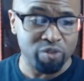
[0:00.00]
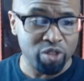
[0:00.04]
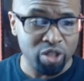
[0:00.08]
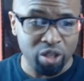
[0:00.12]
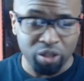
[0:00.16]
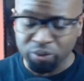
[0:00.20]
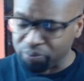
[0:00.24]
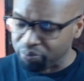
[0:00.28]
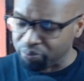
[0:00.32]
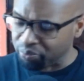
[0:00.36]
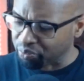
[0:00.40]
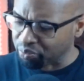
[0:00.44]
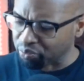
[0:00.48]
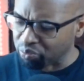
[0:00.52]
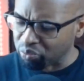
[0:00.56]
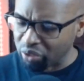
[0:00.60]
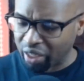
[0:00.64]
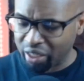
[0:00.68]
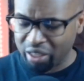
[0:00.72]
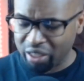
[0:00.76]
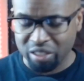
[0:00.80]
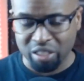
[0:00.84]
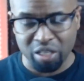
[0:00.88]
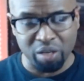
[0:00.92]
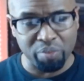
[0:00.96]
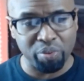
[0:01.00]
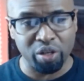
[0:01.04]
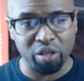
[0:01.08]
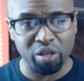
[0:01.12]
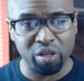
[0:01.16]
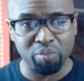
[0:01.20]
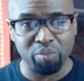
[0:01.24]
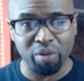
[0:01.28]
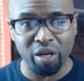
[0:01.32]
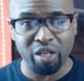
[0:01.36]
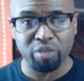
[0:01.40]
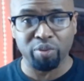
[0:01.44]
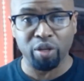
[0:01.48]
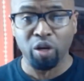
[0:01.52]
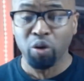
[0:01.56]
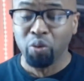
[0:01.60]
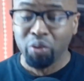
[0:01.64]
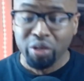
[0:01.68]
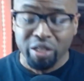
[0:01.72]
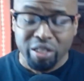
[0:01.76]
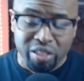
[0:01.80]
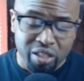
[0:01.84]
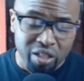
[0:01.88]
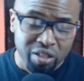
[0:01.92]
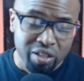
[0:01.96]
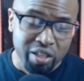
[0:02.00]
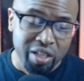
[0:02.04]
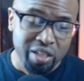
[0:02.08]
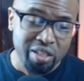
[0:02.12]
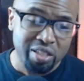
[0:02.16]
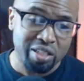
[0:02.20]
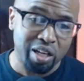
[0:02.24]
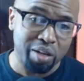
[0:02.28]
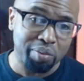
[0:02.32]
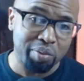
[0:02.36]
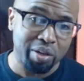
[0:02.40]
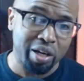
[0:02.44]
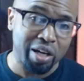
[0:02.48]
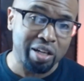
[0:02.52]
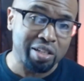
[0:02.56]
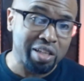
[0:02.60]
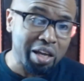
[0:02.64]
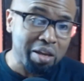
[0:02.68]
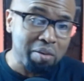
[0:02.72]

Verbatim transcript: So like I said, put it in the box below, and until next time guys, hey,